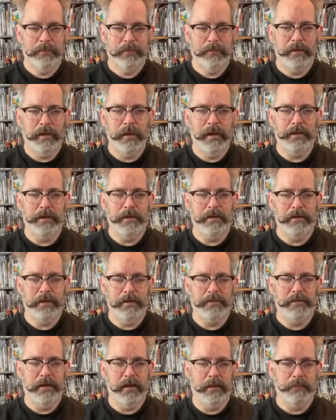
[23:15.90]
Yeah,
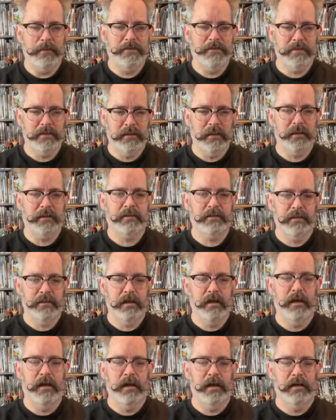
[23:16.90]
there. The Diamond Select
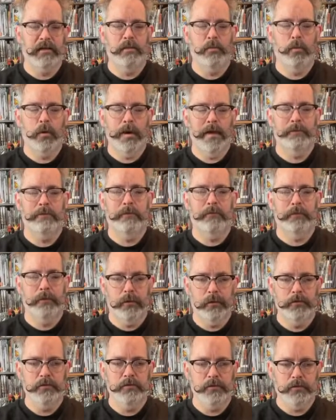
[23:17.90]
wave of
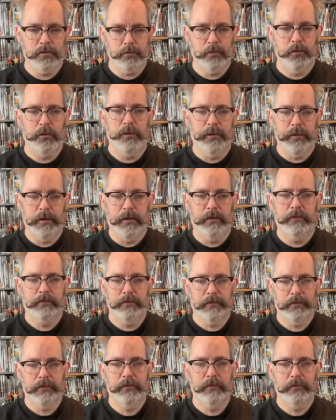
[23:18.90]
those is really nice.